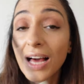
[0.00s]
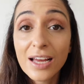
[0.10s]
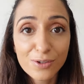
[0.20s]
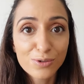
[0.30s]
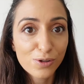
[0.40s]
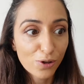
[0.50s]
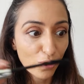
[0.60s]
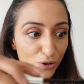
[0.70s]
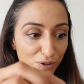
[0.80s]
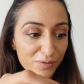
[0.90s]
I use
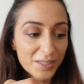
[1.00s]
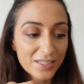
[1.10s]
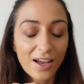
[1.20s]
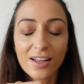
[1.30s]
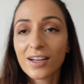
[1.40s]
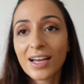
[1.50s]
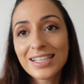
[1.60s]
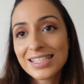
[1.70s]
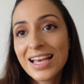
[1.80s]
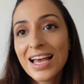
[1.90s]
lots of mascara, guys.